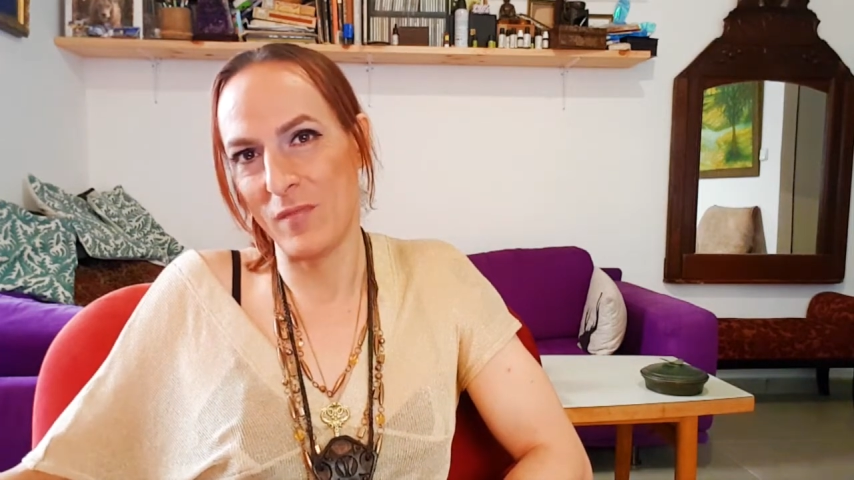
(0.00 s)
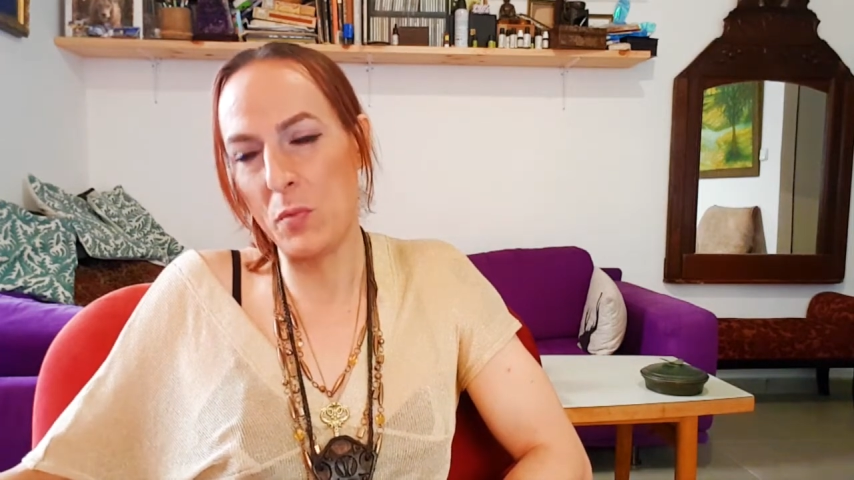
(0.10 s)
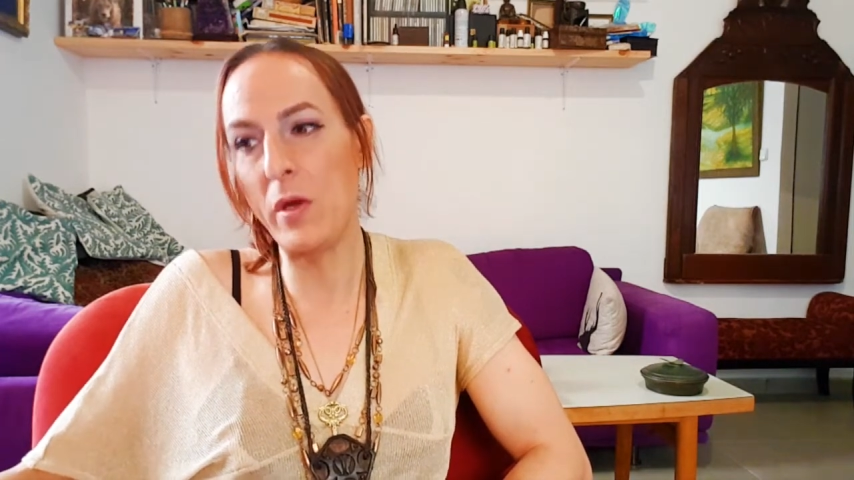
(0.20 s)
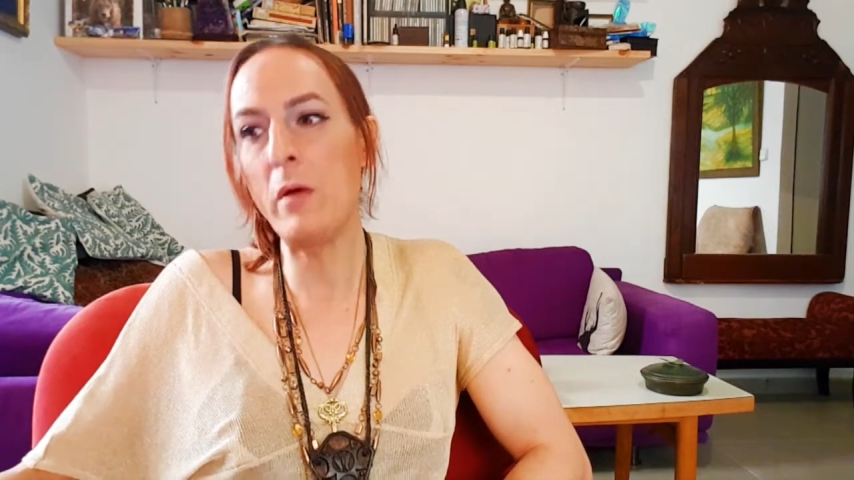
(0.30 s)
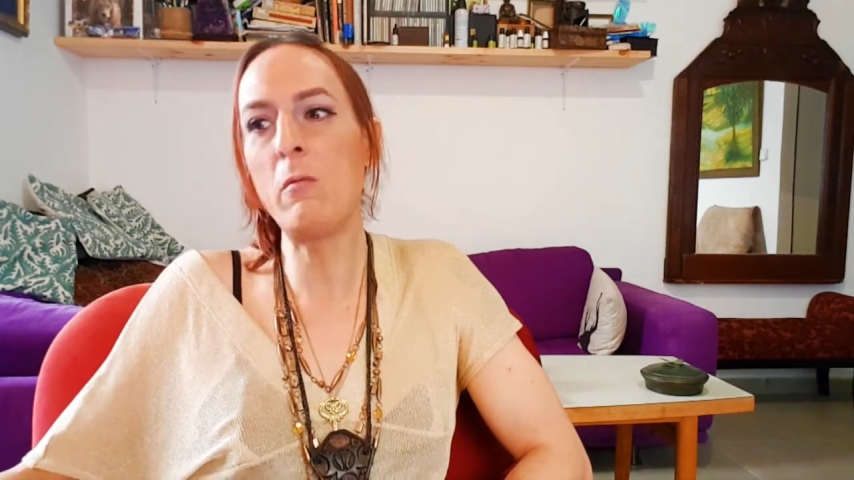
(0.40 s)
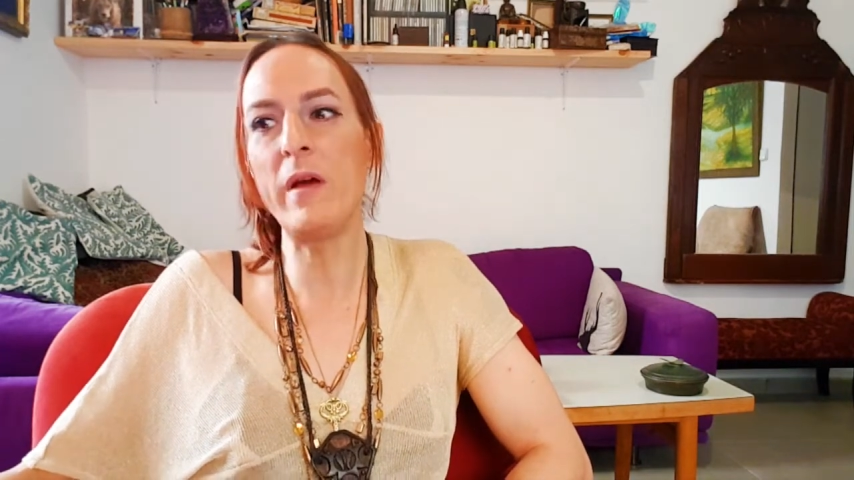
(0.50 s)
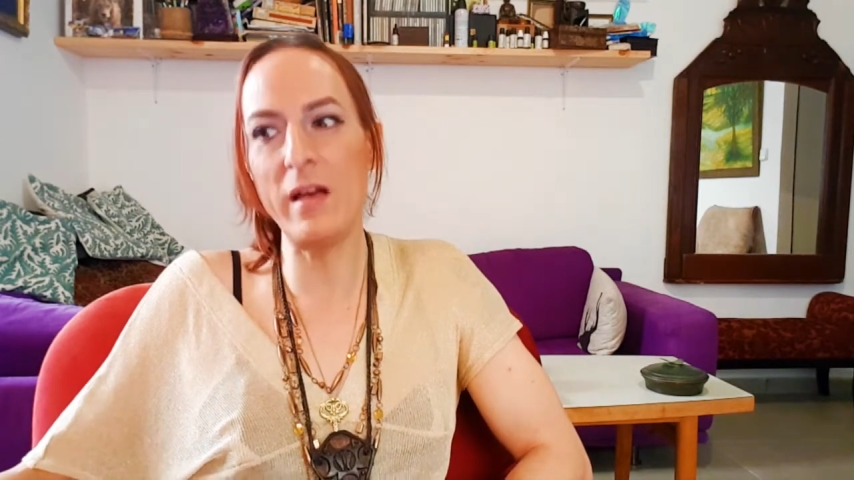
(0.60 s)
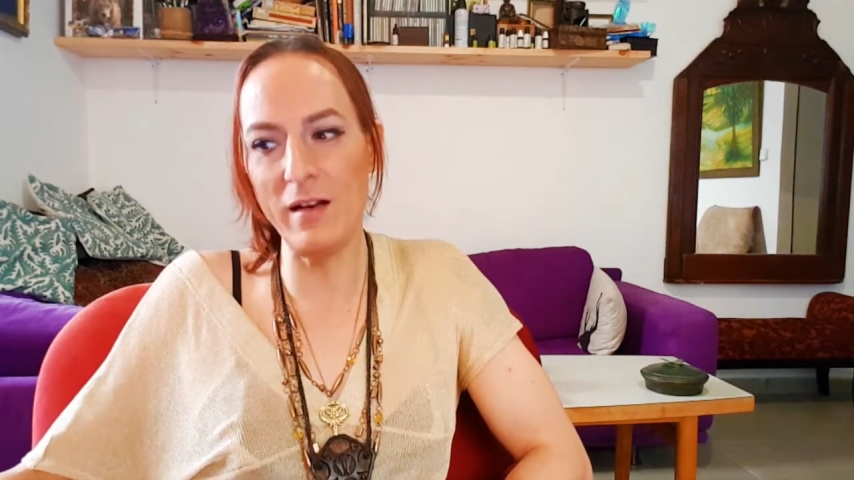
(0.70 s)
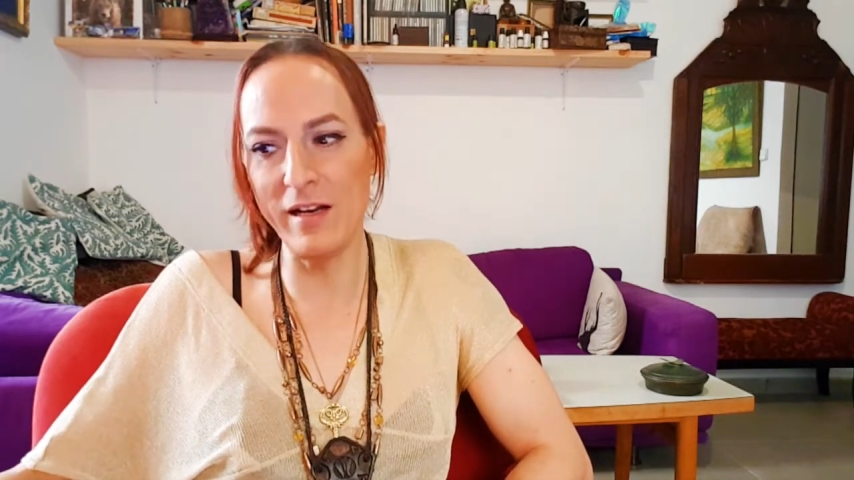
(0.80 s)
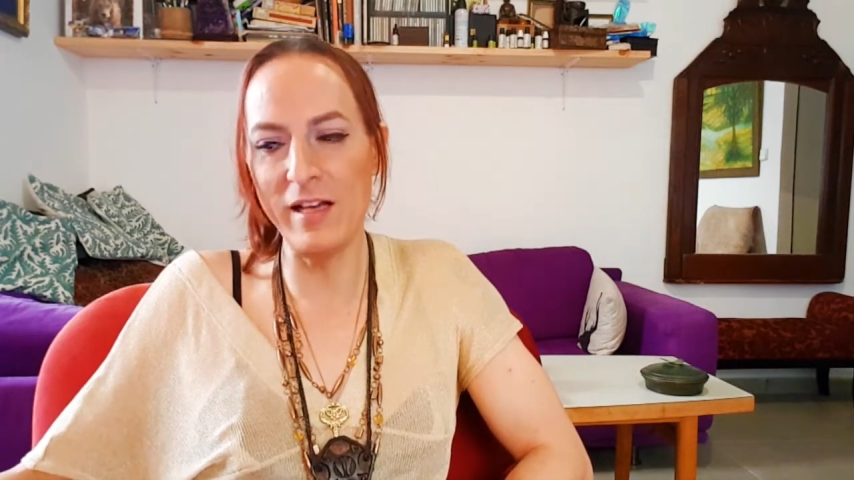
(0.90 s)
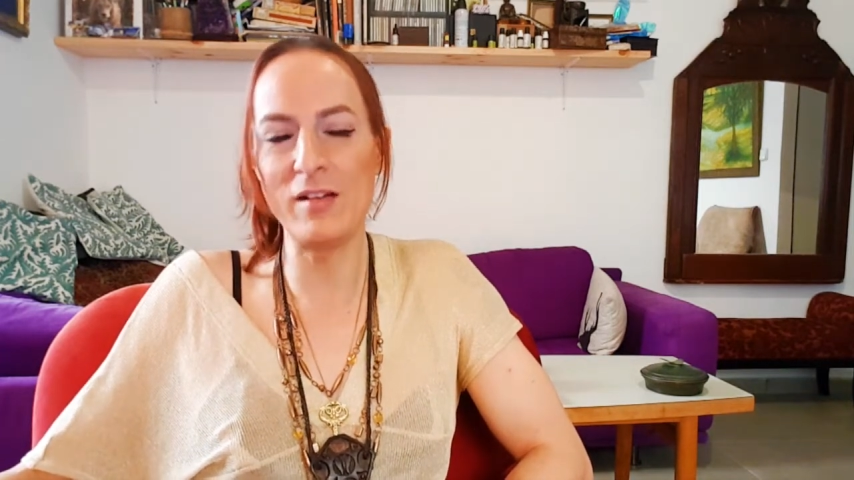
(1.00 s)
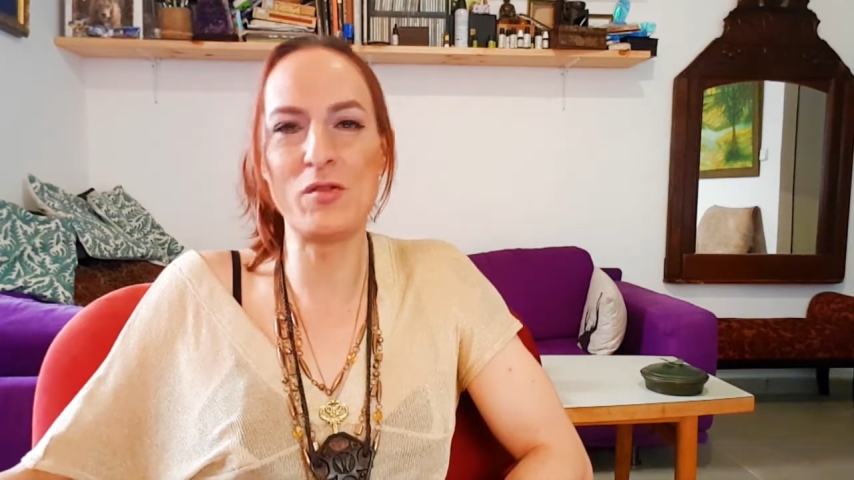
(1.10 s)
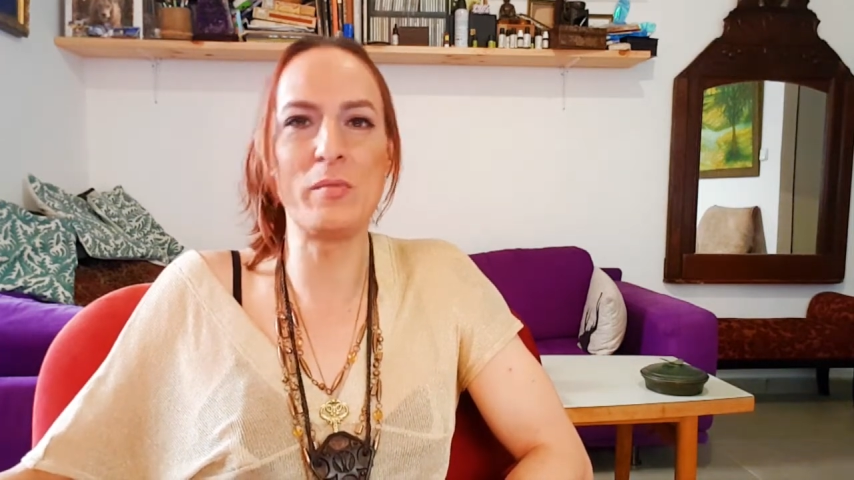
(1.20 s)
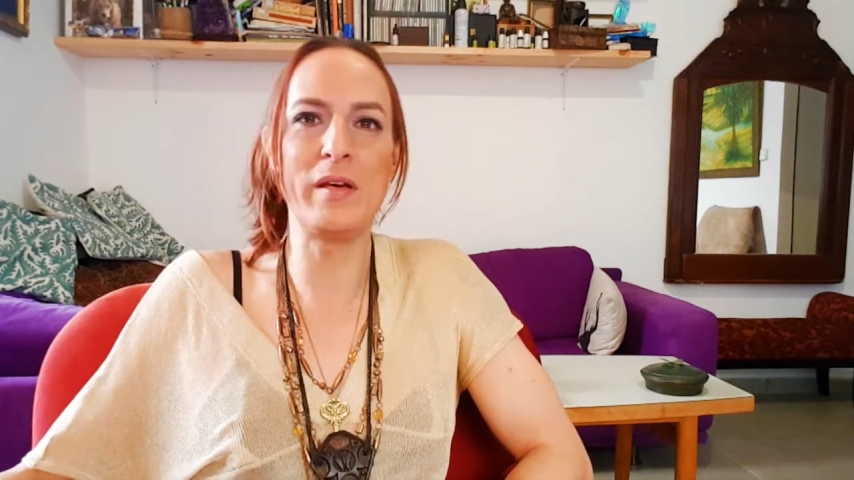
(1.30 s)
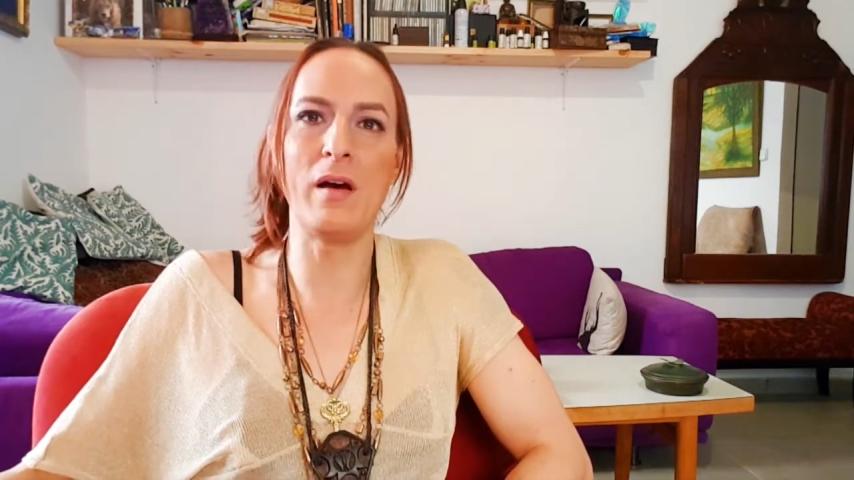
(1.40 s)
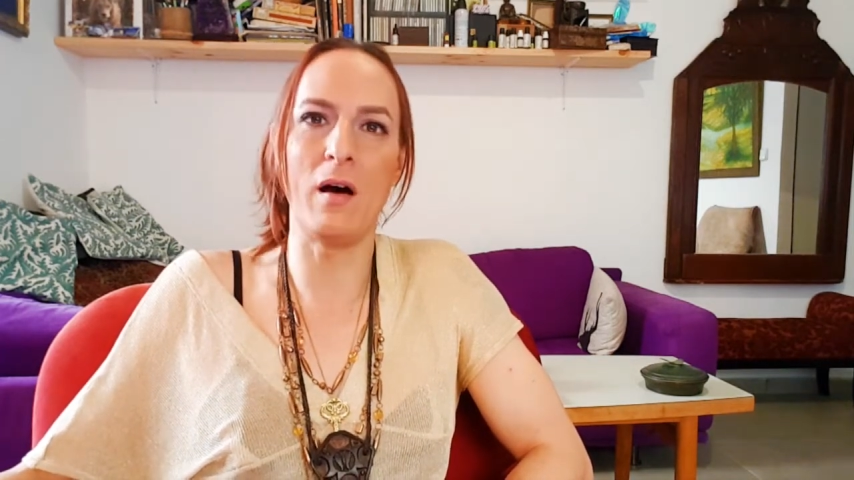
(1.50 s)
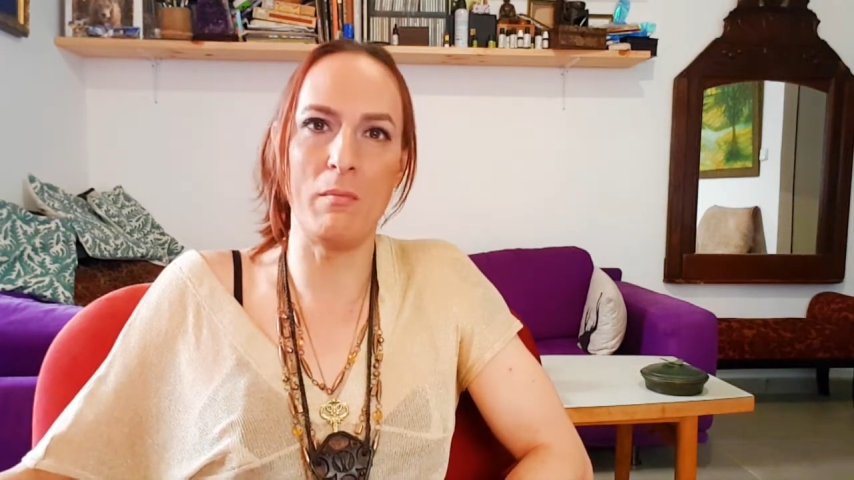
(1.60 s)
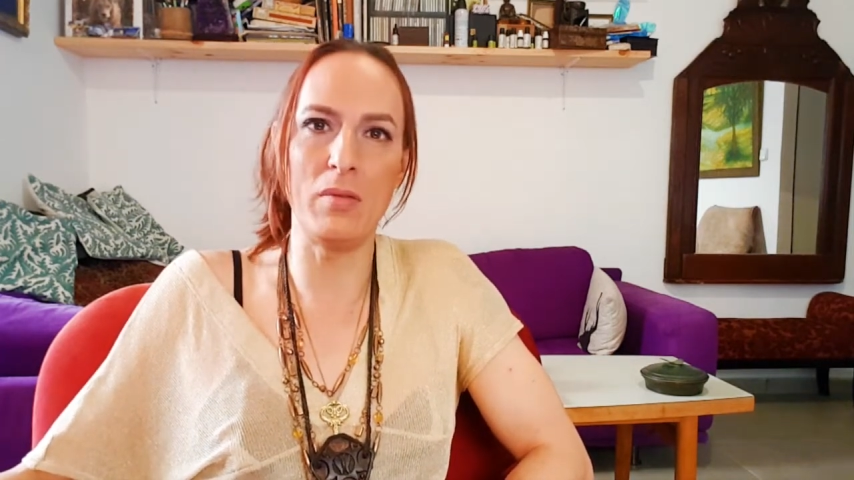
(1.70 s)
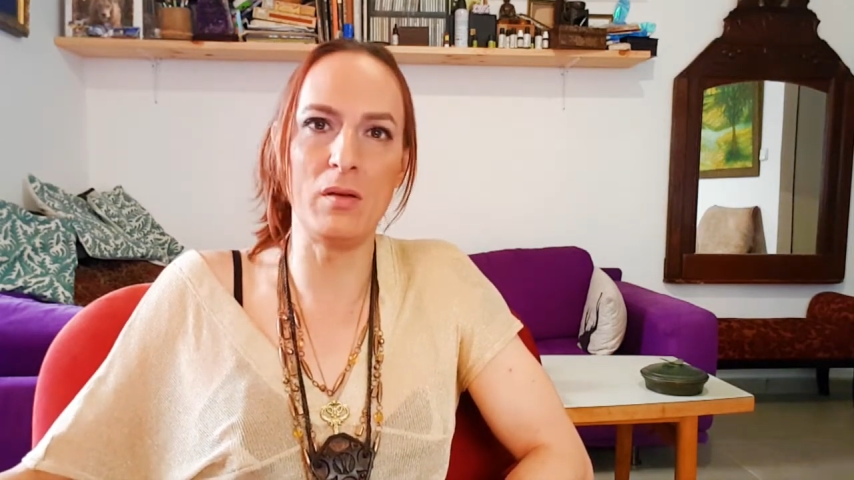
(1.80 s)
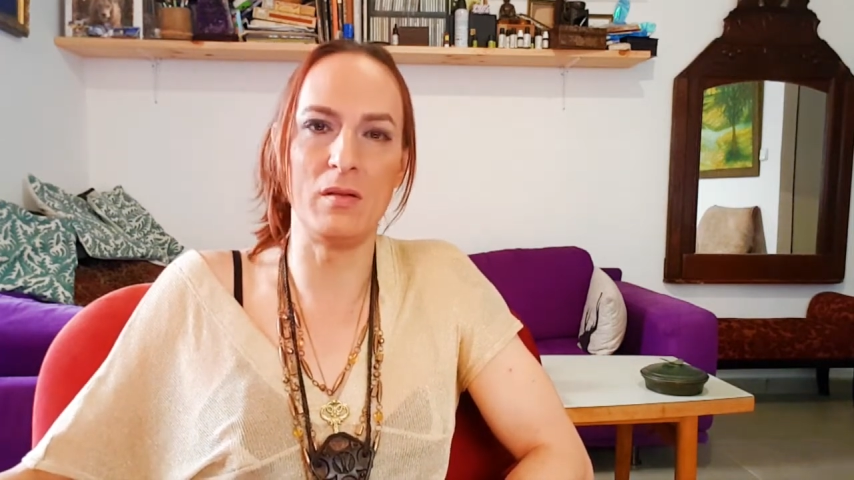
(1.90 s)
We will need to be
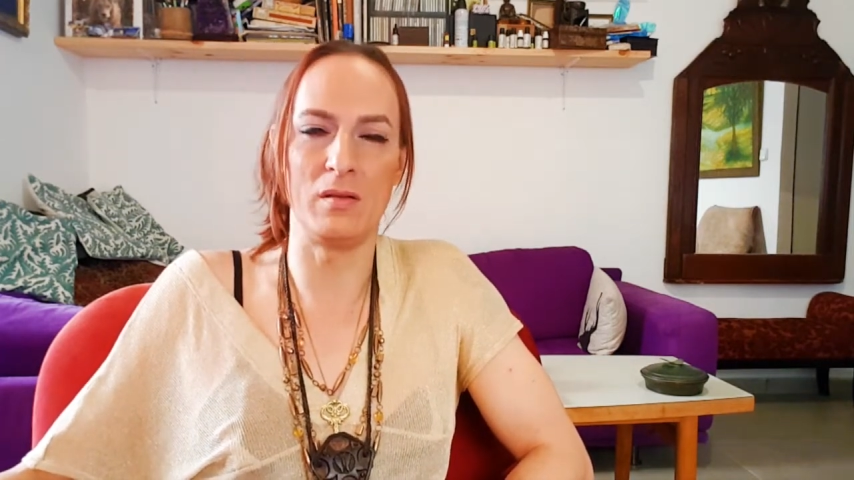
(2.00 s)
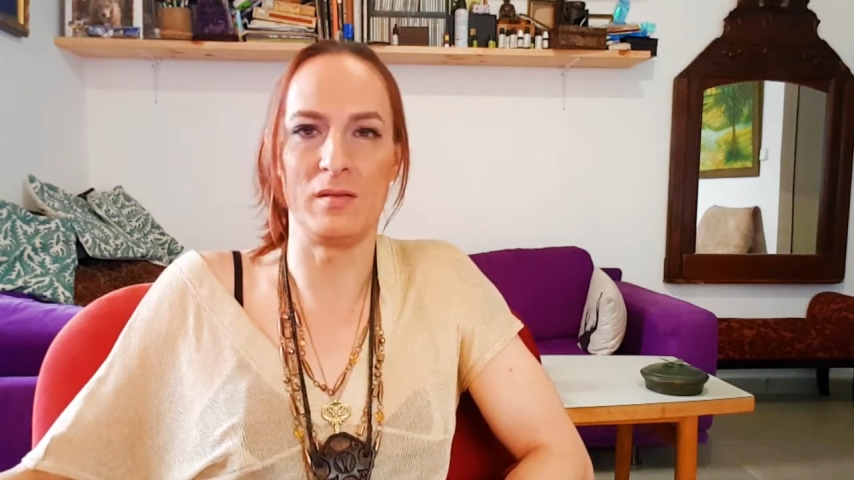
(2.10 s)
humbled.